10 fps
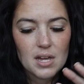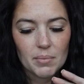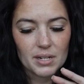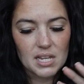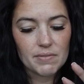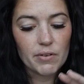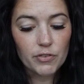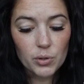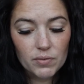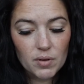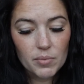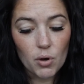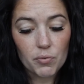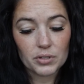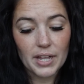because I have a few of them that
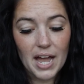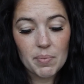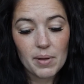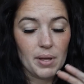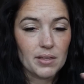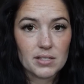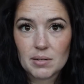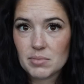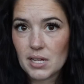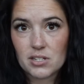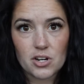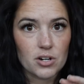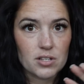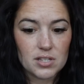overlap, and then some say start,